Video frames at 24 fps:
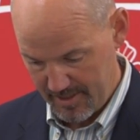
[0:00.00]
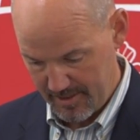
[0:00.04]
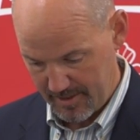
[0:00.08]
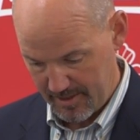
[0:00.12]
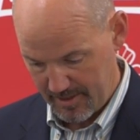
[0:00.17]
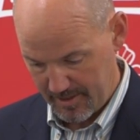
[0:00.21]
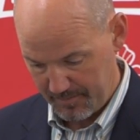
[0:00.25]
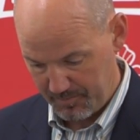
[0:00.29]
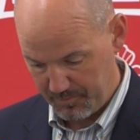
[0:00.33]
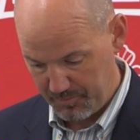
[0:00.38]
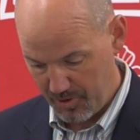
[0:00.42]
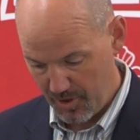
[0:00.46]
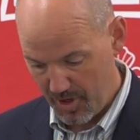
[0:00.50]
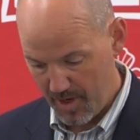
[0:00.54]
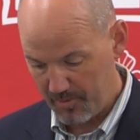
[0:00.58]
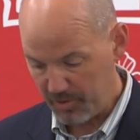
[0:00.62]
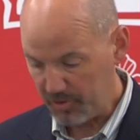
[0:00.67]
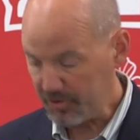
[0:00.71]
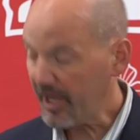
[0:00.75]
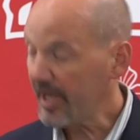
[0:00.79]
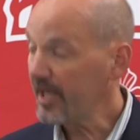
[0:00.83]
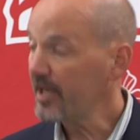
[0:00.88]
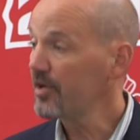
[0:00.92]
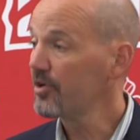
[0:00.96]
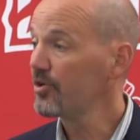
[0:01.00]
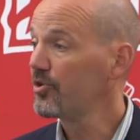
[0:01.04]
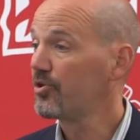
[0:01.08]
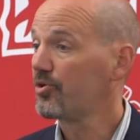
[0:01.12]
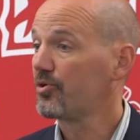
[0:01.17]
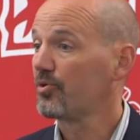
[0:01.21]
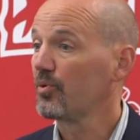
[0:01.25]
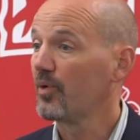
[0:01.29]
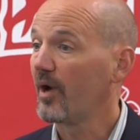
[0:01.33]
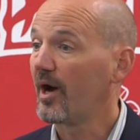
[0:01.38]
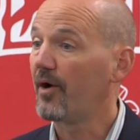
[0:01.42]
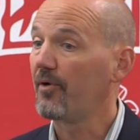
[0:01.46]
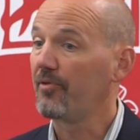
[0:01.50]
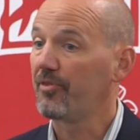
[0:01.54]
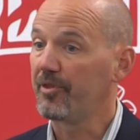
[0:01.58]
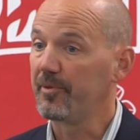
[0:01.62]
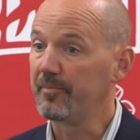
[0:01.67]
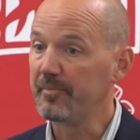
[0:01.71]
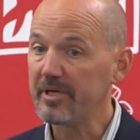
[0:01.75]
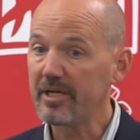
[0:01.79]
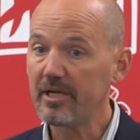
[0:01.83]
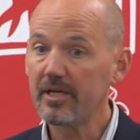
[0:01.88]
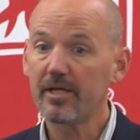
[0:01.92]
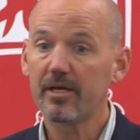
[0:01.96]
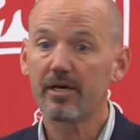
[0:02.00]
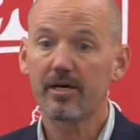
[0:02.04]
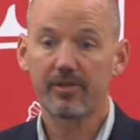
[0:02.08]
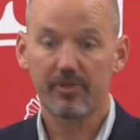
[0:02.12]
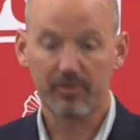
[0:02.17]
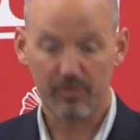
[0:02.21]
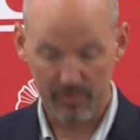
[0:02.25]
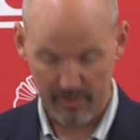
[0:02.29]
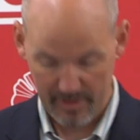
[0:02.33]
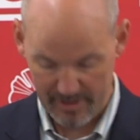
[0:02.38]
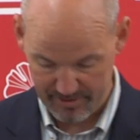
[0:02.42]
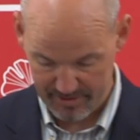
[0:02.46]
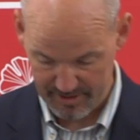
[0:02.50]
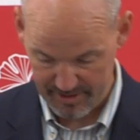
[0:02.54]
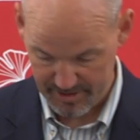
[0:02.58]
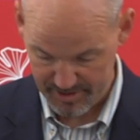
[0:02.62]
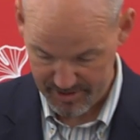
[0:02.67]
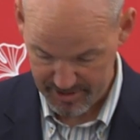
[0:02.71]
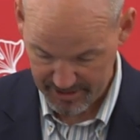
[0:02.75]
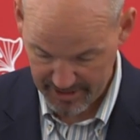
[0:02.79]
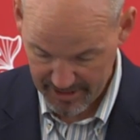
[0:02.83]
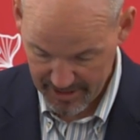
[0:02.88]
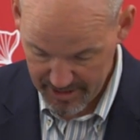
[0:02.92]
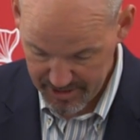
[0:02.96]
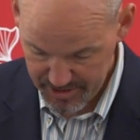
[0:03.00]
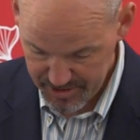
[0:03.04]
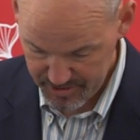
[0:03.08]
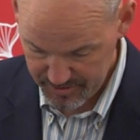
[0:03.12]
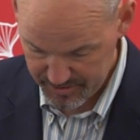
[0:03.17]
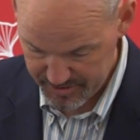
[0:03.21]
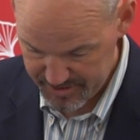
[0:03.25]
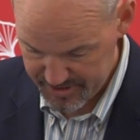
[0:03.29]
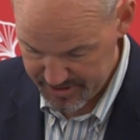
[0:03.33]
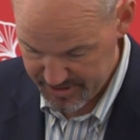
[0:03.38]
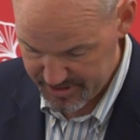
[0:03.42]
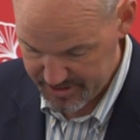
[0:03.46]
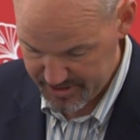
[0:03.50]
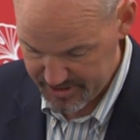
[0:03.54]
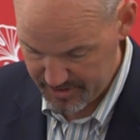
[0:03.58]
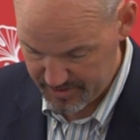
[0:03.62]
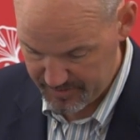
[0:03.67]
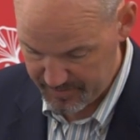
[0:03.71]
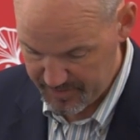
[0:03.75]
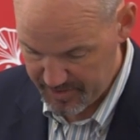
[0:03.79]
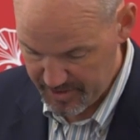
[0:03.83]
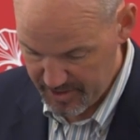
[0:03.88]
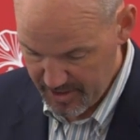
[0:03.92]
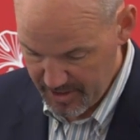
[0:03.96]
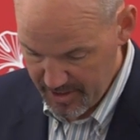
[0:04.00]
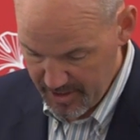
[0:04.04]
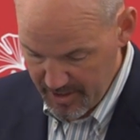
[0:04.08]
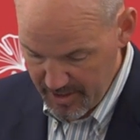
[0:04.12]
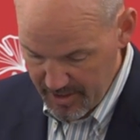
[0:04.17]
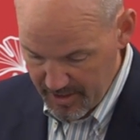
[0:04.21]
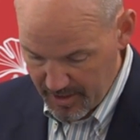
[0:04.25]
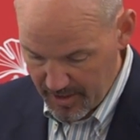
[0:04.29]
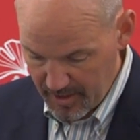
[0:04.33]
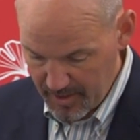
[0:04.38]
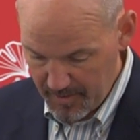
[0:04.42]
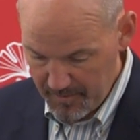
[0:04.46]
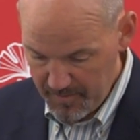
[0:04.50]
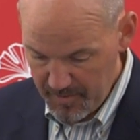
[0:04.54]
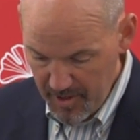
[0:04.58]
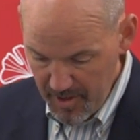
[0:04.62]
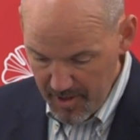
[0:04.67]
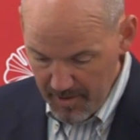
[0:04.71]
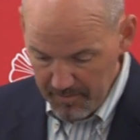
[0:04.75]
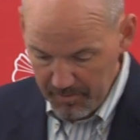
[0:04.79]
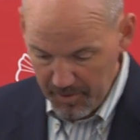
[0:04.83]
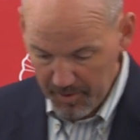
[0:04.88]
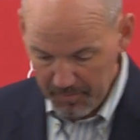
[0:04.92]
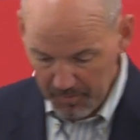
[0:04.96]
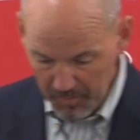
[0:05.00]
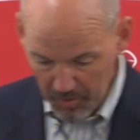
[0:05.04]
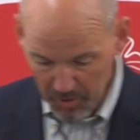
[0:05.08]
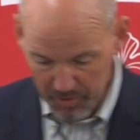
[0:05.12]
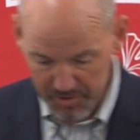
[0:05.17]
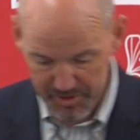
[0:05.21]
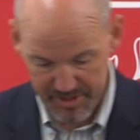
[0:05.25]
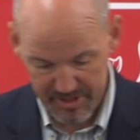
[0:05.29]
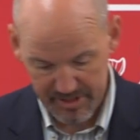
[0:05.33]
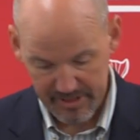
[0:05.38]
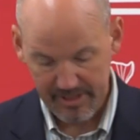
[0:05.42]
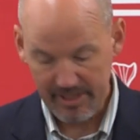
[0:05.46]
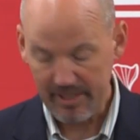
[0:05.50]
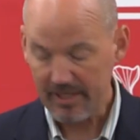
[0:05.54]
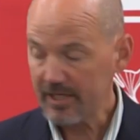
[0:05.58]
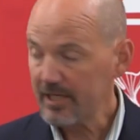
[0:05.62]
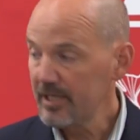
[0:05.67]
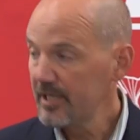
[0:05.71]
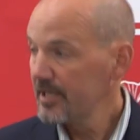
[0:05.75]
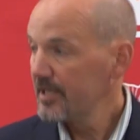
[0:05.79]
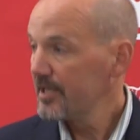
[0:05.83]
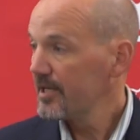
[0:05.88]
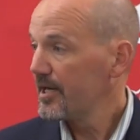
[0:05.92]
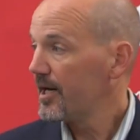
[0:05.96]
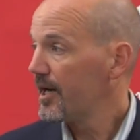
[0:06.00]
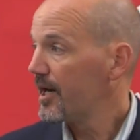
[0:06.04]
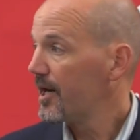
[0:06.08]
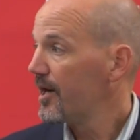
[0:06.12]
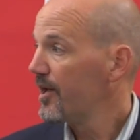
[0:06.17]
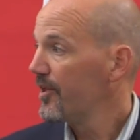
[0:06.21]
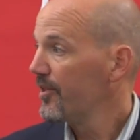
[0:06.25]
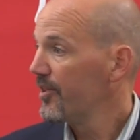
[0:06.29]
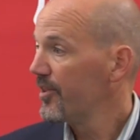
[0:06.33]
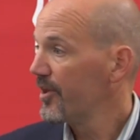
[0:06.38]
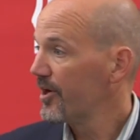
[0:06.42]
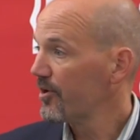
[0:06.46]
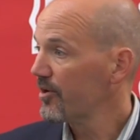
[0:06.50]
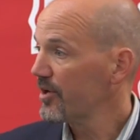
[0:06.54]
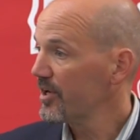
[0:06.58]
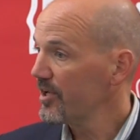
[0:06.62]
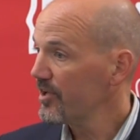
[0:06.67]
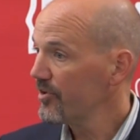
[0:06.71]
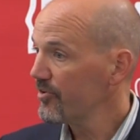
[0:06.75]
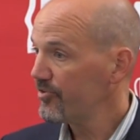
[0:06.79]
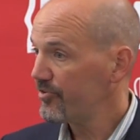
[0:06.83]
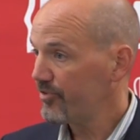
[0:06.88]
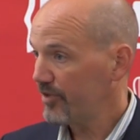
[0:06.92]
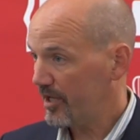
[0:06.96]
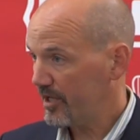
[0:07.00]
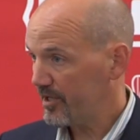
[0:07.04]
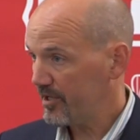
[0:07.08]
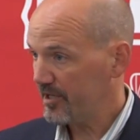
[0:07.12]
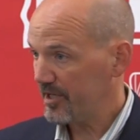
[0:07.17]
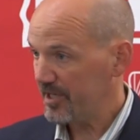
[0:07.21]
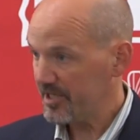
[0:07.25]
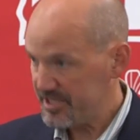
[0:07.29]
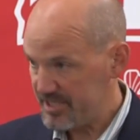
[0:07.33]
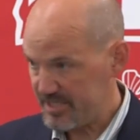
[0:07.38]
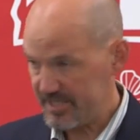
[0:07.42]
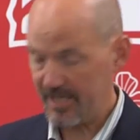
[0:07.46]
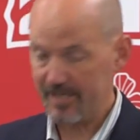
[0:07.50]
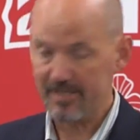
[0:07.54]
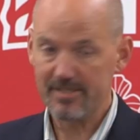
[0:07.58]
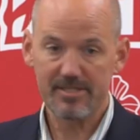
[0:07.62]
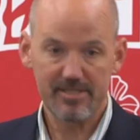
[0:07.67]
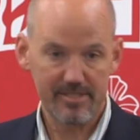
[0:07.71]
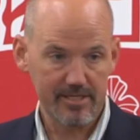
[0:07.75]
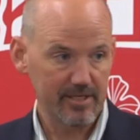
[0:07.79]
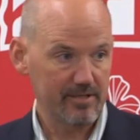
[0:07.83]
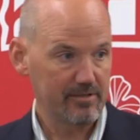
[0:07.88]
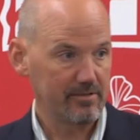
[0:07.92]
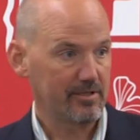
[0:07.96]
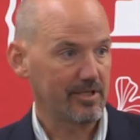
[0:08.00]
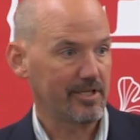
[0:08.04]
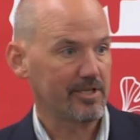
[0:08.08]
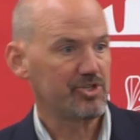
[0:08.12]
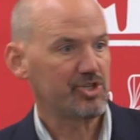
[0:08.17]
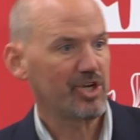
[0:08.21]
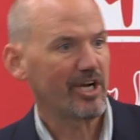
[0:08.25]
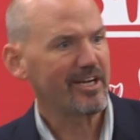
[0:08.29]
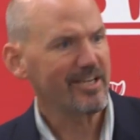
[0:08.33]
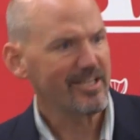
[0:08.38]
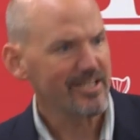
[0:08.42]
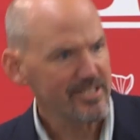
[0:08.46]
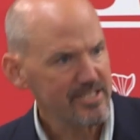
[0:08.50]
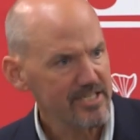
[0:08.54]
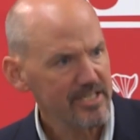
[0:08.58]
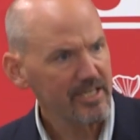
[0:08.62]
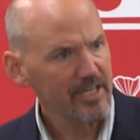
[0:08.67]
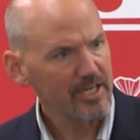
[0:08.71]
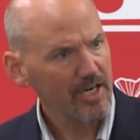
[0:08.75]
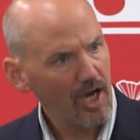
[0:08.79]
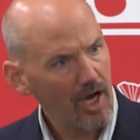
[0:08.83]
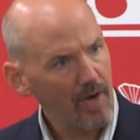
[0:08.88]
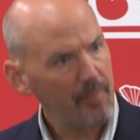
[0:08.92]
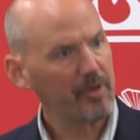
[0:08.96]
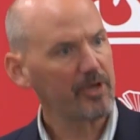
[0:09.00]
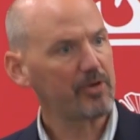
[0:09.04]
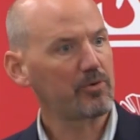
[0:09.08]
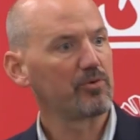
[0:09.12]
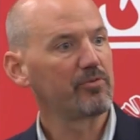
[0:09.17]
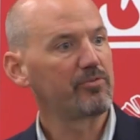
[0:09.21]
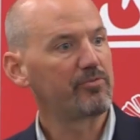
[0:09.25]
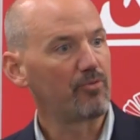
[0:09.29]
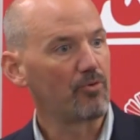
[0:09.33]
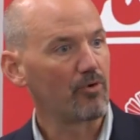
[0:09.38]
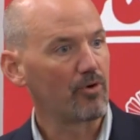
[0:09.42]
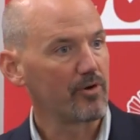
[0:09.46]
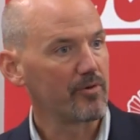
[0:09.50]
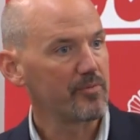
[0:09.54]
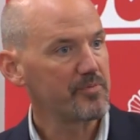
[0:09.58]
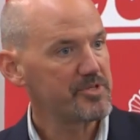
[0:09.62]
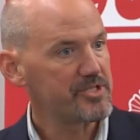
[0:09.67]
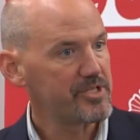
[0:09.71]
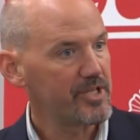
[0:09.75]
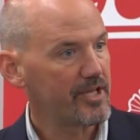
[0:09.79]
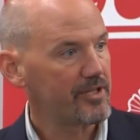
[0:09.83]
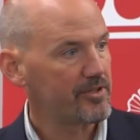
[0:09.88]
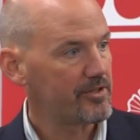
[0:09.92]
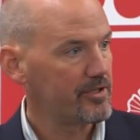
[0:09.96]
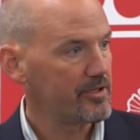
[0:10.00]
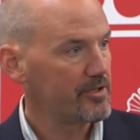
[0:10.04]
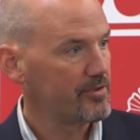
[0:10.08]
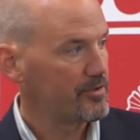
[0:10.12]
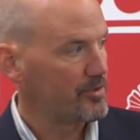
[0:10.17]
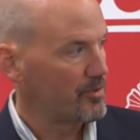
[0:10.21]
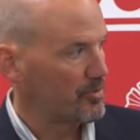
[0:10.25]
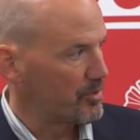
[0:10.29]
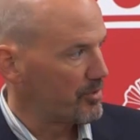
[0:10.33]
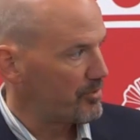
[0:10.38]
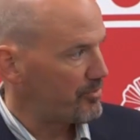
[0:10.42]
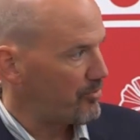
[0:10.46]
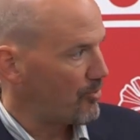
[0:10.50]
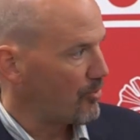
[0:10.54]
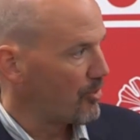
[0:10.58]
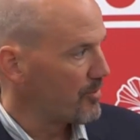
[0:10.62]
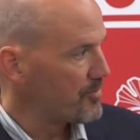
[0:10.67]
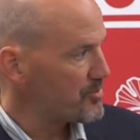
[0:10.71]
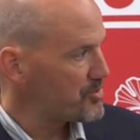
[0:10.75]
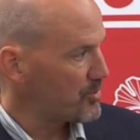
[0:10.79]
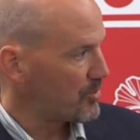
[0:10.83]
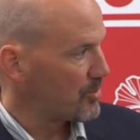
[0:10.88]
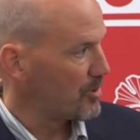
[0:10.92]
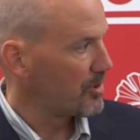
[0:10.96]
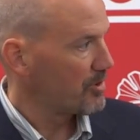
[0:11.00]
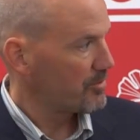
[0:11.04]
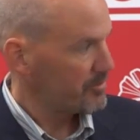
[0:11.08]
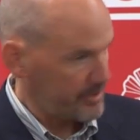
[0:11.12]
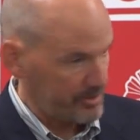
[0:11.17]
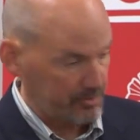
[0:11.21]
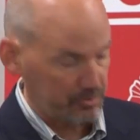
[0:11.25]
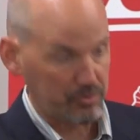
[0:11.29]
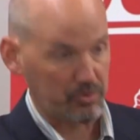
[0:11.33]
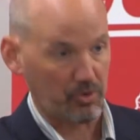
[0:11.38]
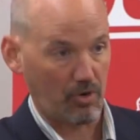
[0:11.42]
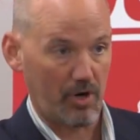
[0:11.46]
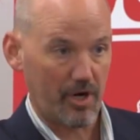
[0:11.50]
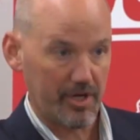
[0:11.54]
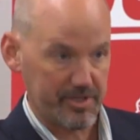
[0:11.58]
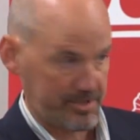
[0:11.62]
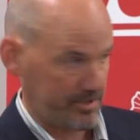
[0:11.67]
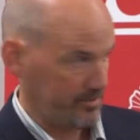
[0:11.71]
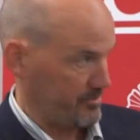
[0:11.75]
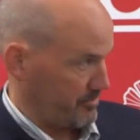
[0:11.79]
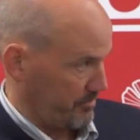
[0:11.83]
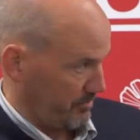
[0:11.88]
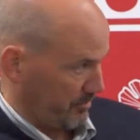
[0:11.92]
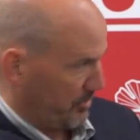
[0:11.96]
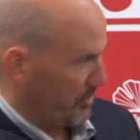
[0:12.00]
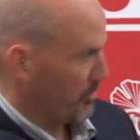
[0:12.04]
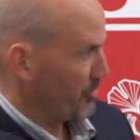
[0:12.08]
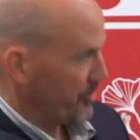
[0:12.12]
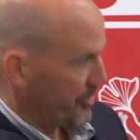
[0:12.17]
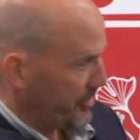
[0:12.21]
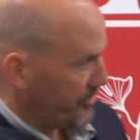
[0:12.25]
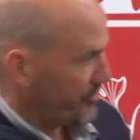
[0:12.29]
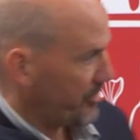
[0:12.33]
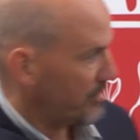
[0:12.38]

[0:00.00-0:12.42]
uh promulgated throughout the media, throughout the educational system. Um, but mostly, uh, there is a, a, sense in, in Chinese economic reforms that the, the reforms where you cross, you learned this,